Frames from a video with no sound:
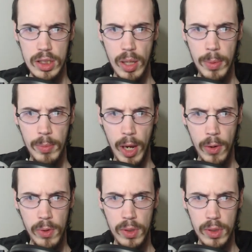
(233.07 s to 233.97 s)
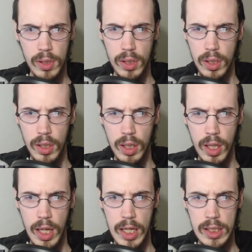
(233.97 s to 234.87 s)
Stop it, Mael.
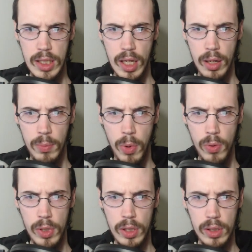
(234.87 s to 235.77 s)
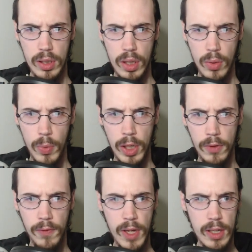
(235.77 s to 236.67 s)
He isn't an opponent we can
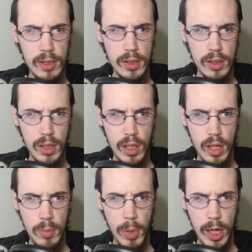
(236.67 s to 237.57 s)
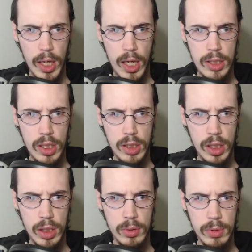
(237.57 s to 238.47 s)
defeat, but I can't just
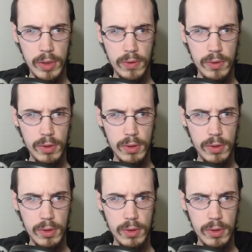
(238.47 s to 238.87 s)
elude